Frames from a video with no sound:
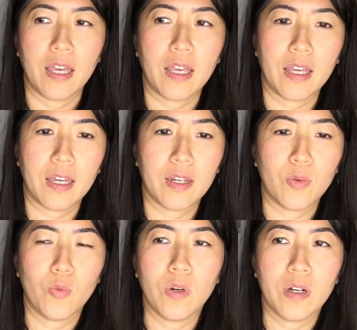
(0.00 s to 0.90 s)

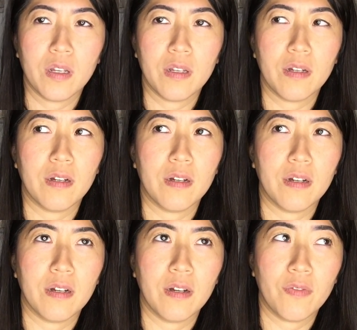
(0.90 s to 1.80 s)
And one
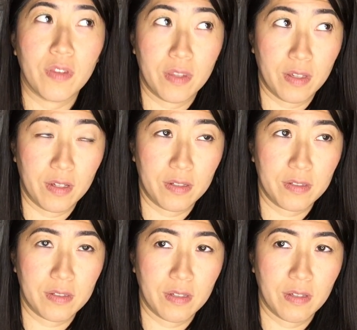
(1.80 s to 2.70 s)
of the
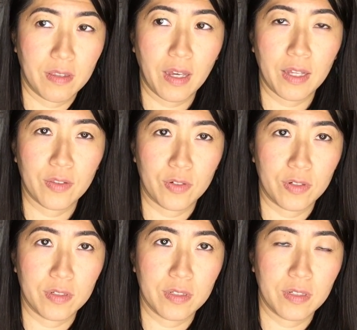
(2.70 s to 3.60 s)
things that I
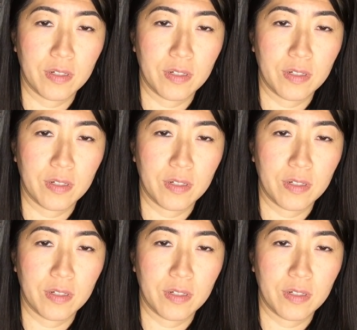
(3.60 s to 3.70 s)
learned